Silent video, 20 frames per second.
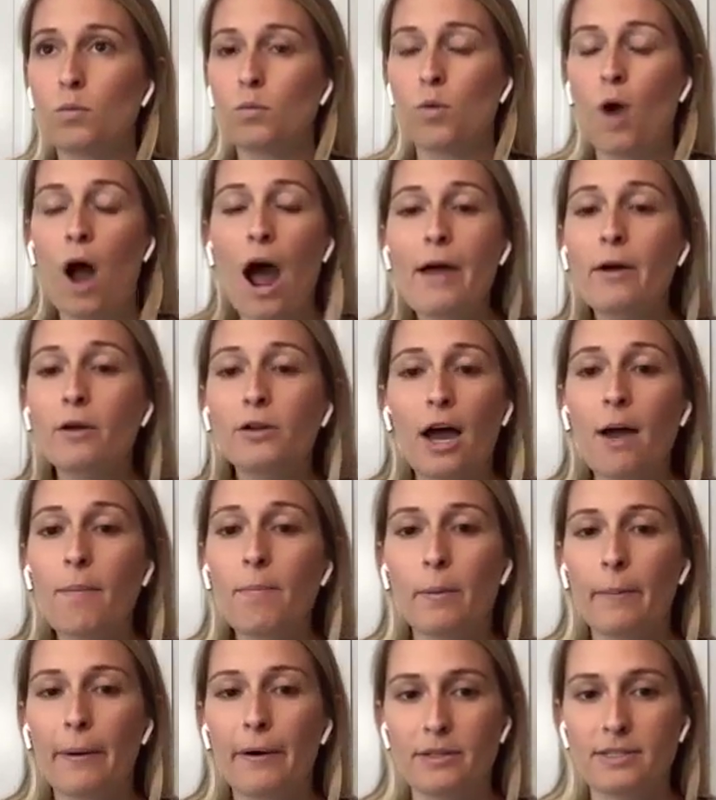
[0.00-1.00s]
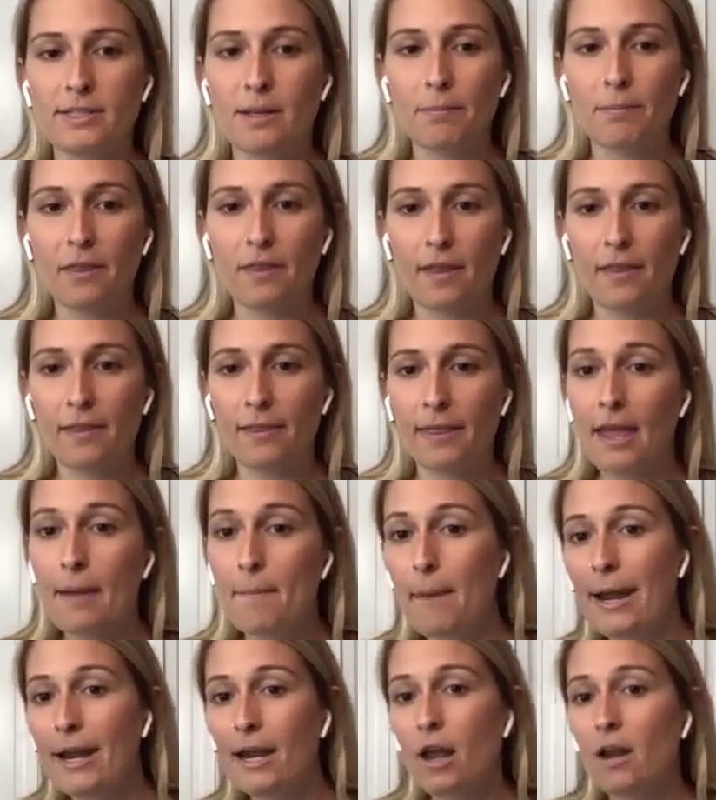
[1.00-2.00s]
riled up about something that they
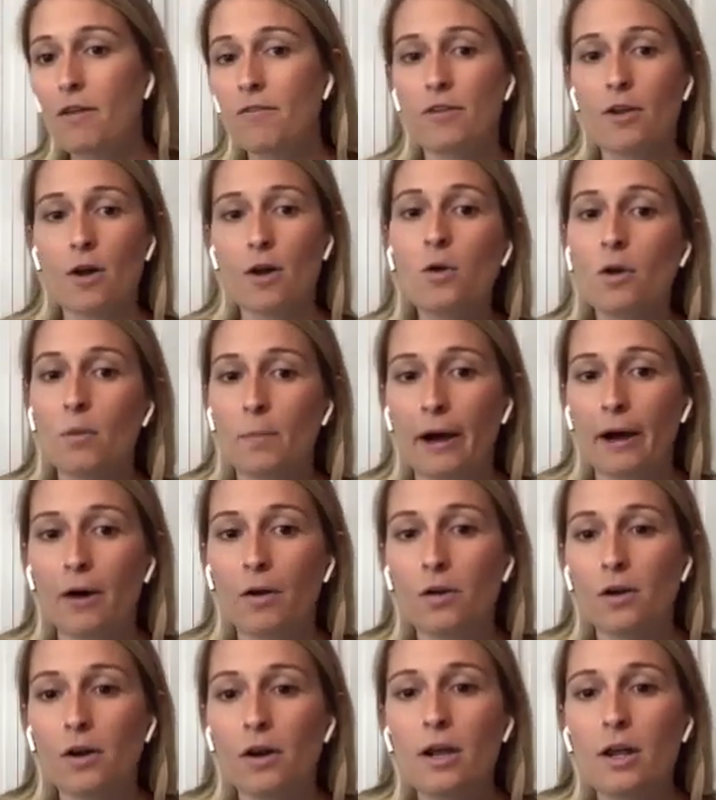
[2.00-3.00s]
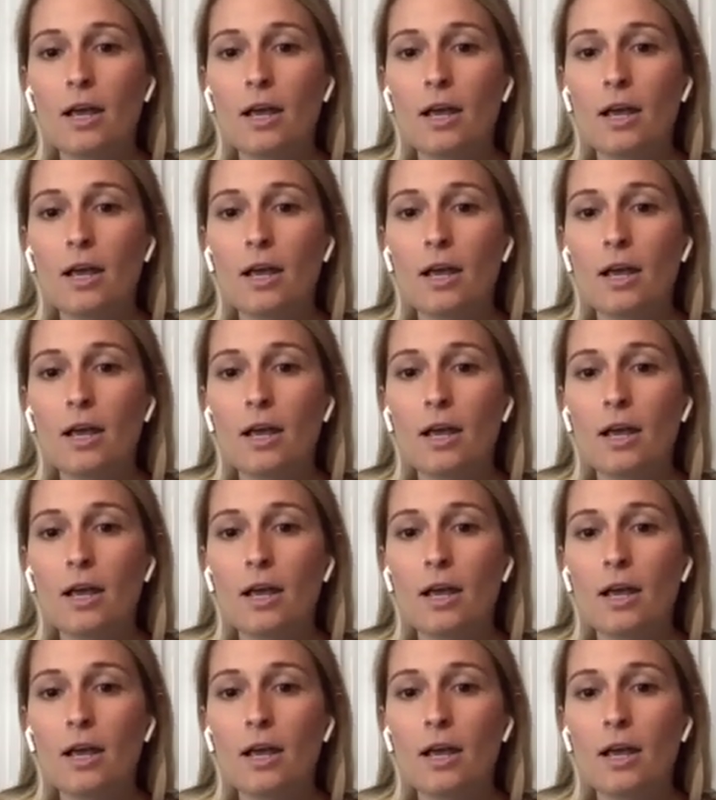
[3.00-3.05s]
might not have known about.